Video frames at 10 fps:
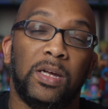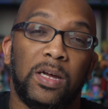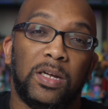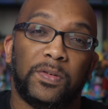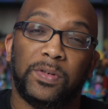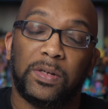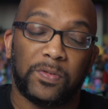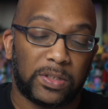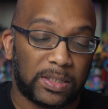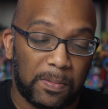So you're looking
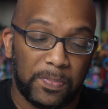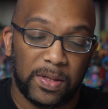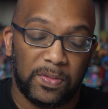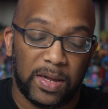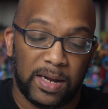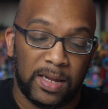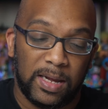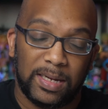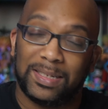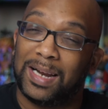for something that
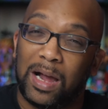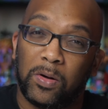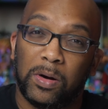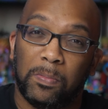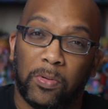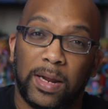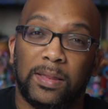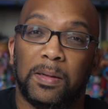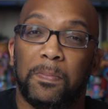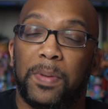is not going to
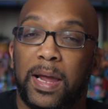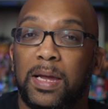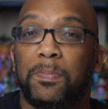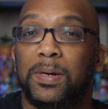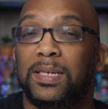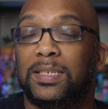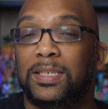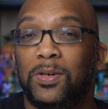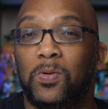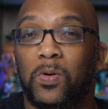break the bank, but is
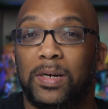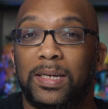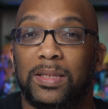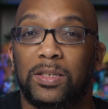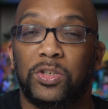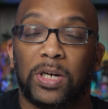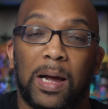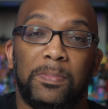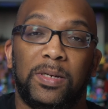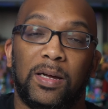still going to get the
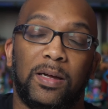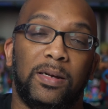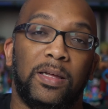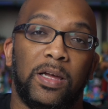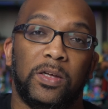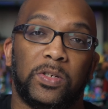job done,